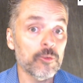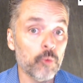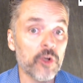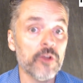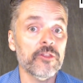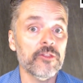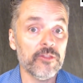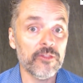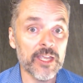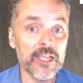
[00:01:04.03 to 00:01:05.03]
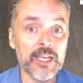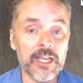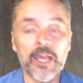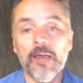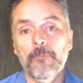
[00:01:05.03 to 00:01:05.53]
worth thinking
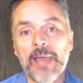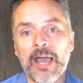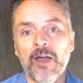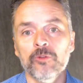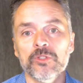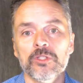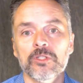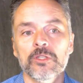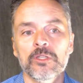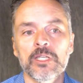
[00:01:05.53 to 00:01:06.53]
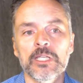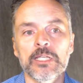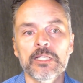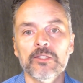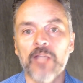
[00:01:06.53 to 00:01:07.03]
about
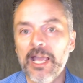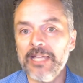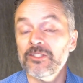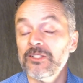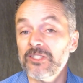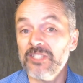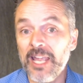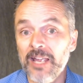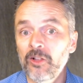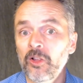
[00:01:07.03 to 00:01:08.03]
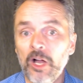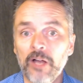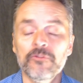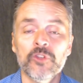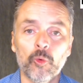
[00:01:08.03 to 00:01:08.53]
the size and scale
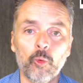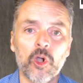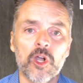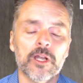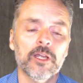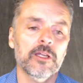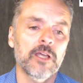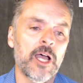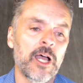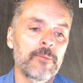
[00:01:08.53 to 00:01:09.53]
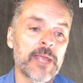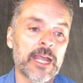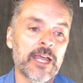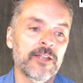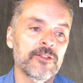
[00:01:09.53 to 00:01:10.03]
of your work
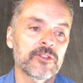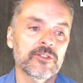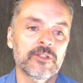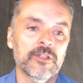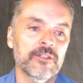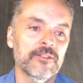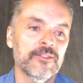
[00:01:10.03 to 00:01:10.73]
and the